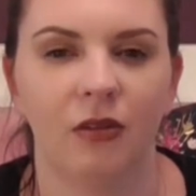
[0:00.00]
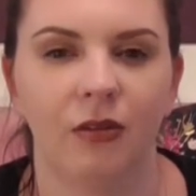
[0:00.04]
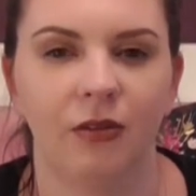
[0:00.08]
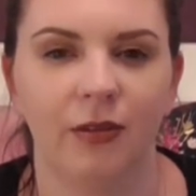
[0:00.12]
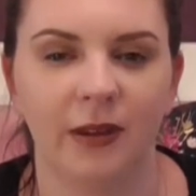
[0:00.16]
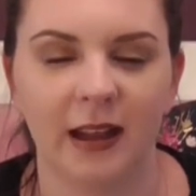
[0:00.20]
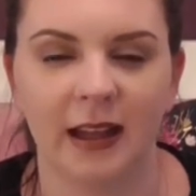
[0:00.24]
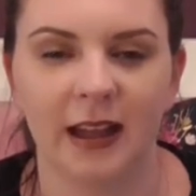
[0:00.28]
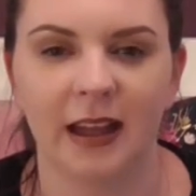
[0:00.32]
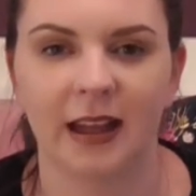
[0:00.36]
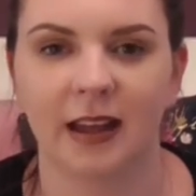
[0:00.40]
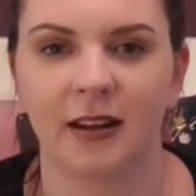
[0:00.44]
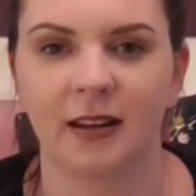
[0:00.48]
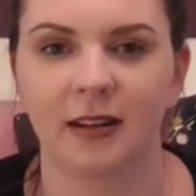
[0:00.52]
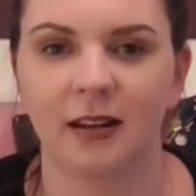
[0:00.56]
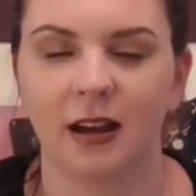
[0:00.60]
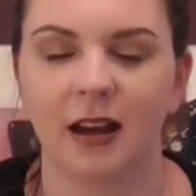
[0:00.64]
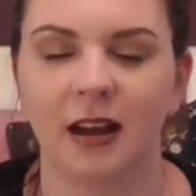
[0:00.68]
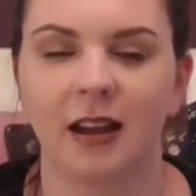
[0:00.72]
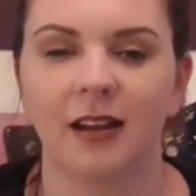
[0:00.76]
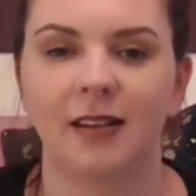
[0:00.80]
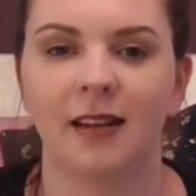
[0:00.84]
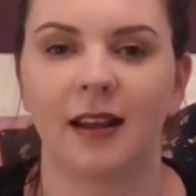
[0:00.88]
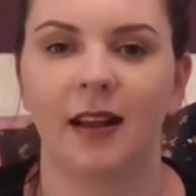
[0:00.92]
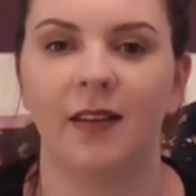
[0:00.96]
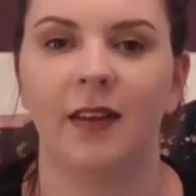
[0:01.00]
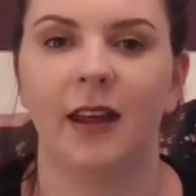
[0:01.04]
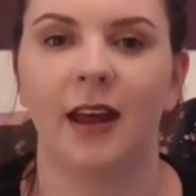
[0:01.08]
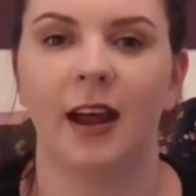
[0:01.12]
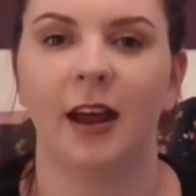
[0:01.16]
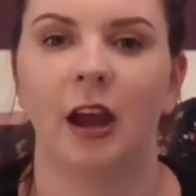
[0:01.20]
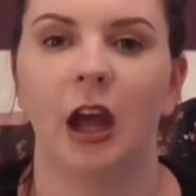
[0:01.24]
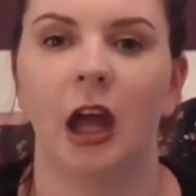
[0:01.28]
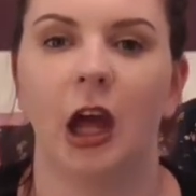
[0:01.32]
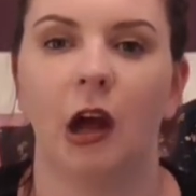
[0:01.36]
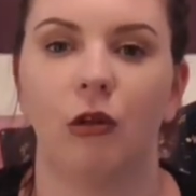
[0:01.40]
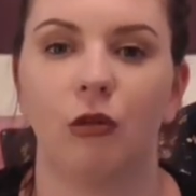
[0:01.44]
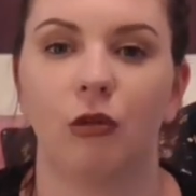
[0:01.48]
feeling tights and
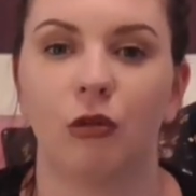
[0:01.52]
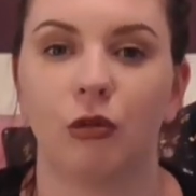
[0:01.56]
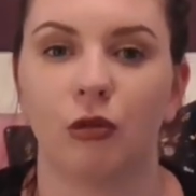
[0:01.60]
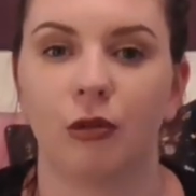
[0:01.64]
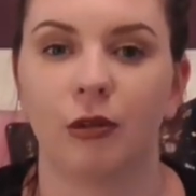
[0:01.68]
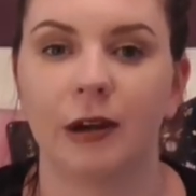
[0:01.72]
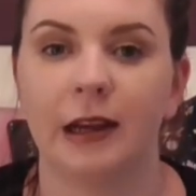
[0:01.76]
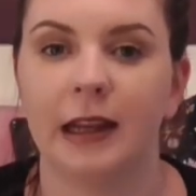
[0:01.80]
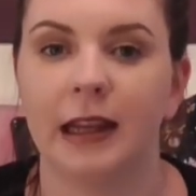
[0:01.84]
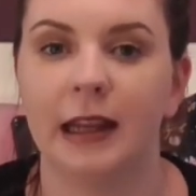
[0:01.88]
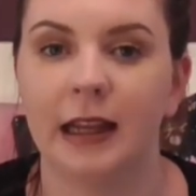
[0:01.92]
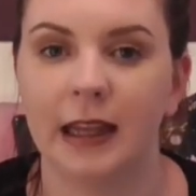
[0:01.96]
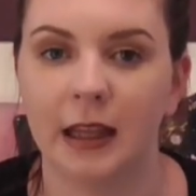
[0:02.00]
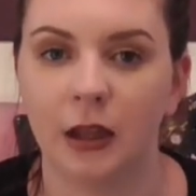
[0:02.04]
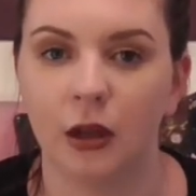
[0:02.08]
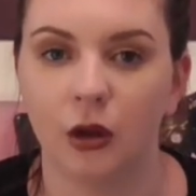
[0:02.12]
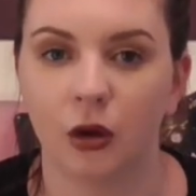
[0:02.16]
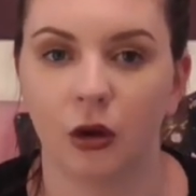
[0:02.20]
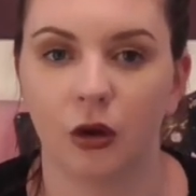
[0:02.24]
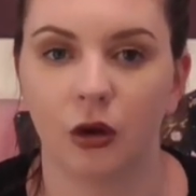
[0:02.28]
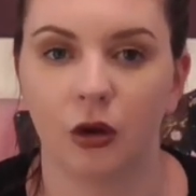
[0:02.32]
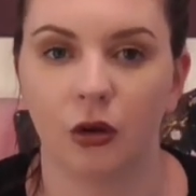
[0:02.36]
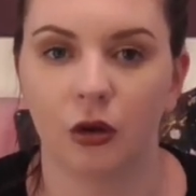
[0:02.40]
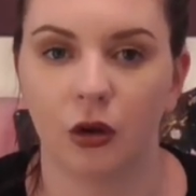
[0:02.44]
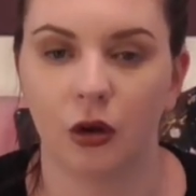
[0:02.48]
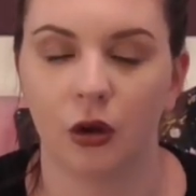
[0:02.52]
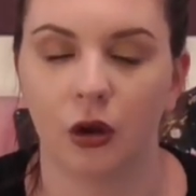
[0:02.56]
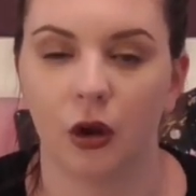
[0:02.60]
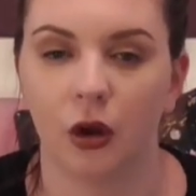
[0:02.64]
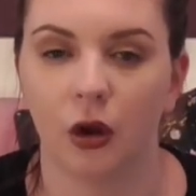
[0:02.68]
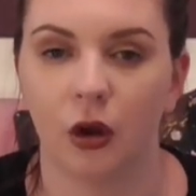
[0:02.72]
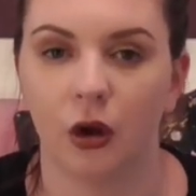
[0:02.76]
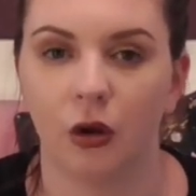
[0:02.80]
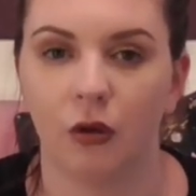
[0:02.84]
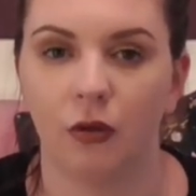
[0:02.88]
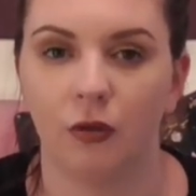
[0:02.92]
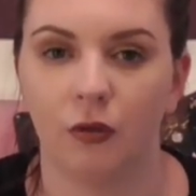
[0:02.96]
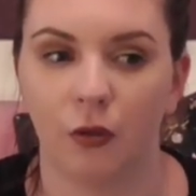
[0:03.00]
they're really good
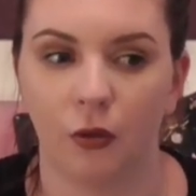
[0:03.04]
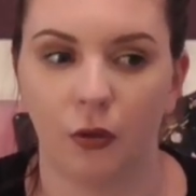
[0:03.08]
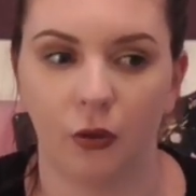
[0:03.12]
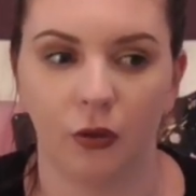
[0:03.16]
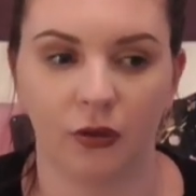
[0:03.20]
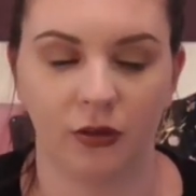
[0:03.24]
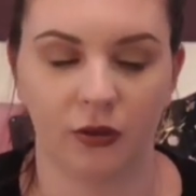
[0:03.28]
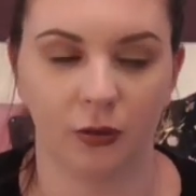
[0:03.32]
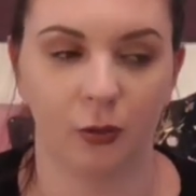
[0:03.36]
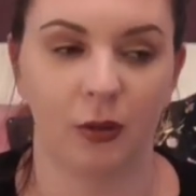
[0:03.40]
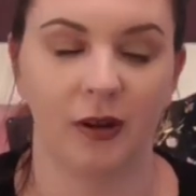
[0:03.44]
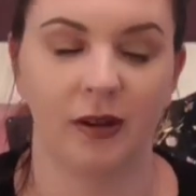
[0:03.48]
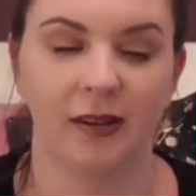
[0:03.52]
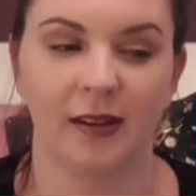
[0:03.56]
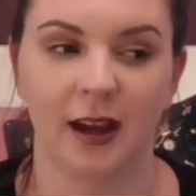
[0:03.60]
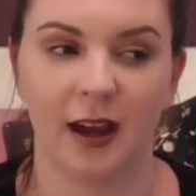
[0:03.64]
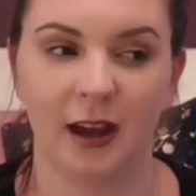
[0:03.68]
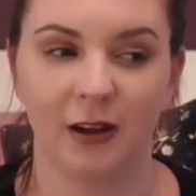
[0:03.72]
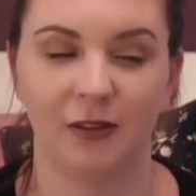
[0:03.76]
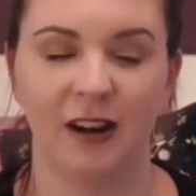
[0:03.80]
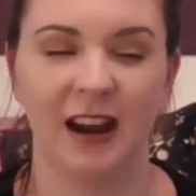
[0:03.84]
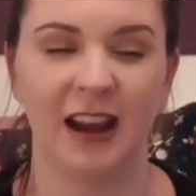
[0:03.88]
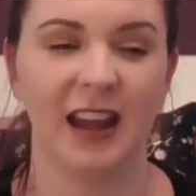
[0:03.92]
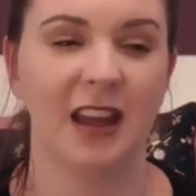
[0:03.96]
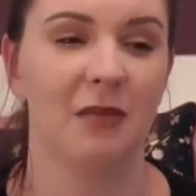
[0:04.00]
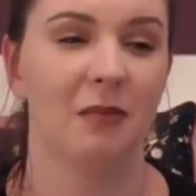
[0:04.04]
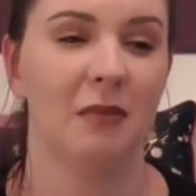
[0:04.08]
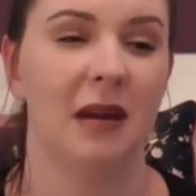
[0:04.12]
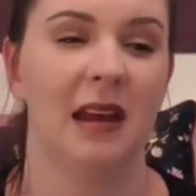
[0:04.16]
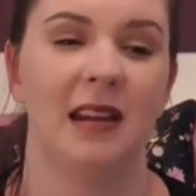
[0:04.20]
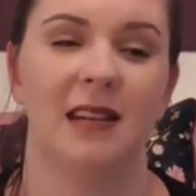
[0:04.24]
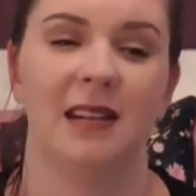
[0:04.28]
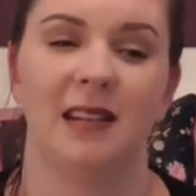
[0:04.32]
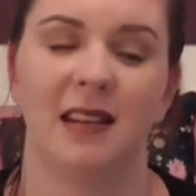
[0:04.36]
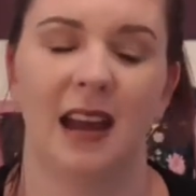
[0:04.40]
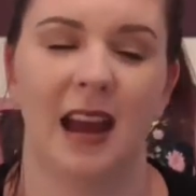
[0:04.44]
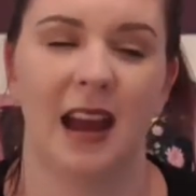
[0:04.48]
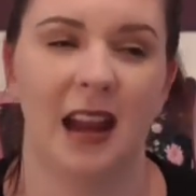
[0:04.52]
for autumn ones. I
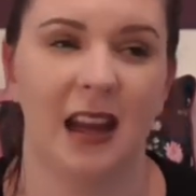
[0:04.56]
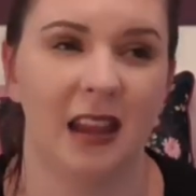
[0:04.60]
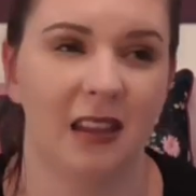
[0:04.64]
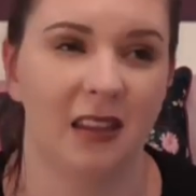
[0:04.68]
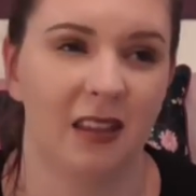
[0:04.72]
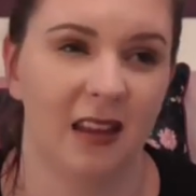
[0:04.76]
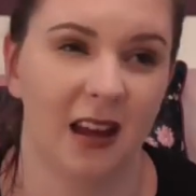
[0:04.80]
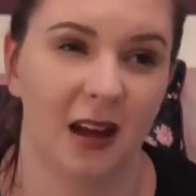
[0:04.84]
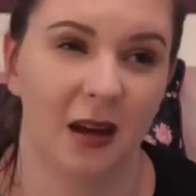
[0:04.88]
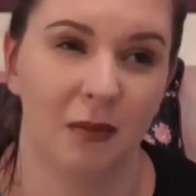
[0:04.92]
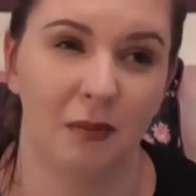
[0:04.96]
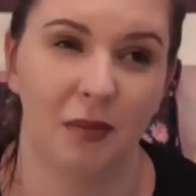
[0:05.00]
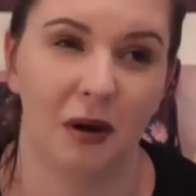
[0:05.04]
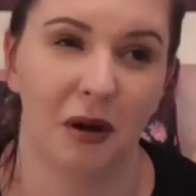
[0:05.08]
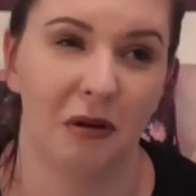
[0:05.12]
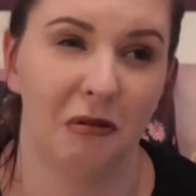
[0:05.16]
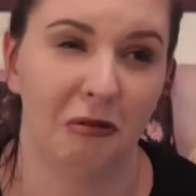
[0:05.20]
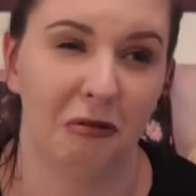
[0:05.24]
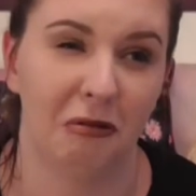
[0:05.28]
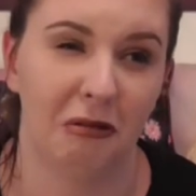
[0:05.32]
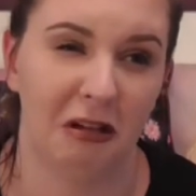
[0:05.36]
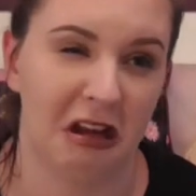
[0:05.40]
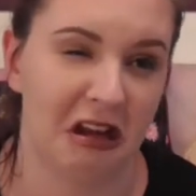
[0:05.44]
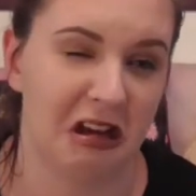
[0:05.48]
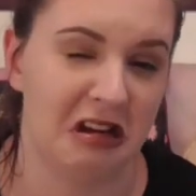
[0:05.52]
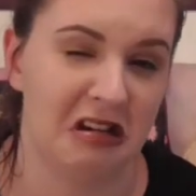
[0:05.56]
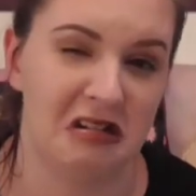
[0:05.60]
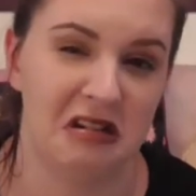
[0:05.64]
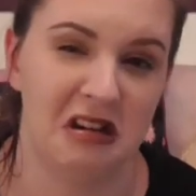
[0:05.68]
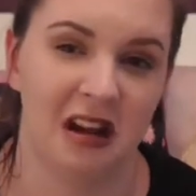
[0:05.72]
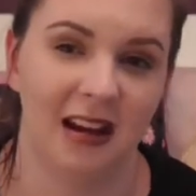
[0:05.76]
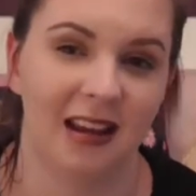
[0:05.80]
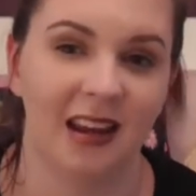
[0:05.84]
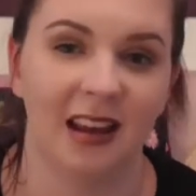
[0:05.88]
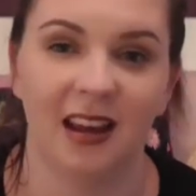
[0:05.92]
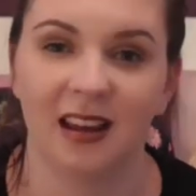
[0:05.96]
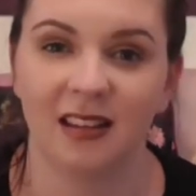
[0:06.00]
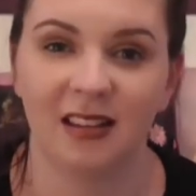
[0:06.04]
recommend anything above like
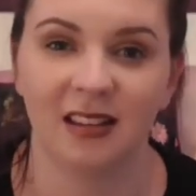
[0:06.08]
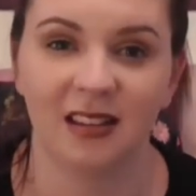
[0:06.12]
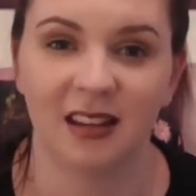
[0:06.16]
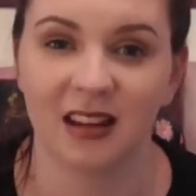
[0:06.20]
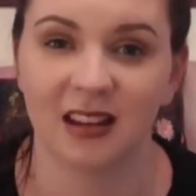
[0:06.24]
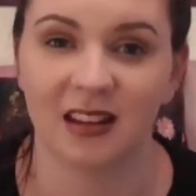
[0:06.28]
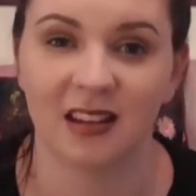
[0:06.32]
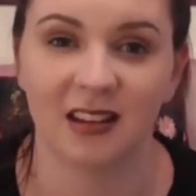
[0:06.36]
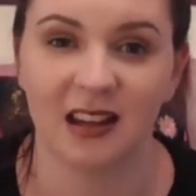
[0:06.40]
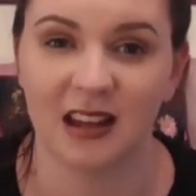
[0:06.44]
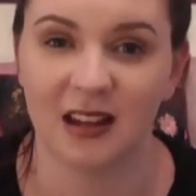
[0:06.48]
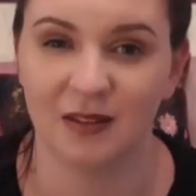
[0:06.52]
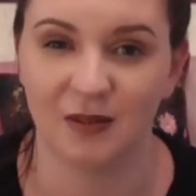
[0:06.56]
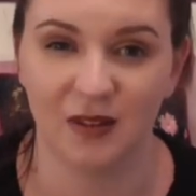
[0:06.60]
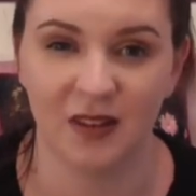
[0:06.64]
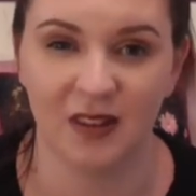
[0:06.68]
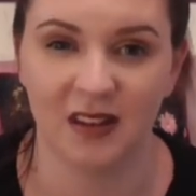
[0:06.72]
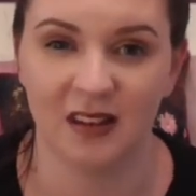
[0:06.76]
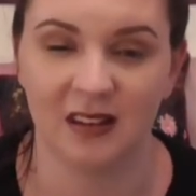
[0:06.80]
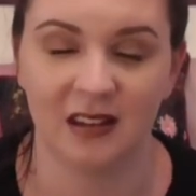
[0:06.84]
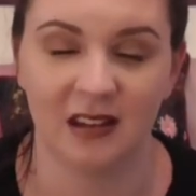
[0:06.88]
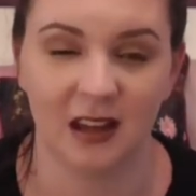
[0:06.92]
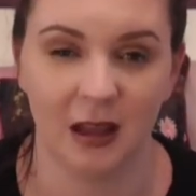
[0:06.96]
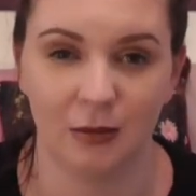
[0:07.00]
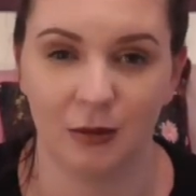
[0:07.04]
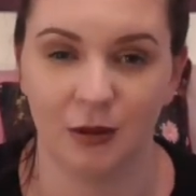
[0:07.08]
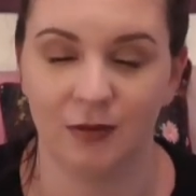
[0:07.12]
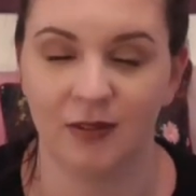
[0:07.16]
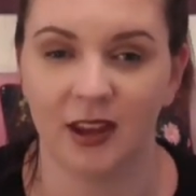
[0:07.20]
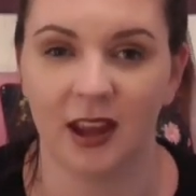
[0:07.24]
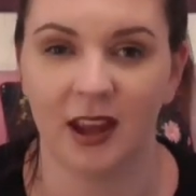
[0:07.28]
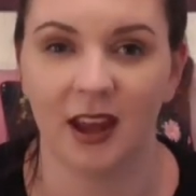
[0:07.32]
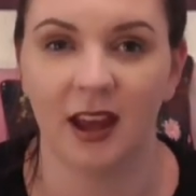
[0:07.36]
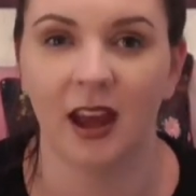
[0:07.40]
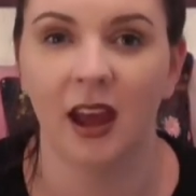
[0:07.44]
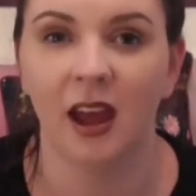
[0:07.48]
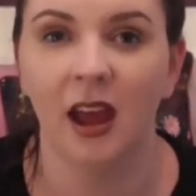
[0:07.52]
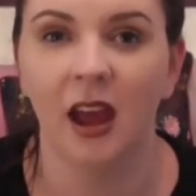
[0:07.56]
denier 60 for this time of
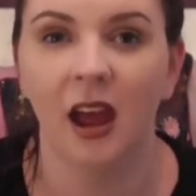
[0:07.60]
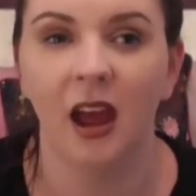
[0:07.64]
year.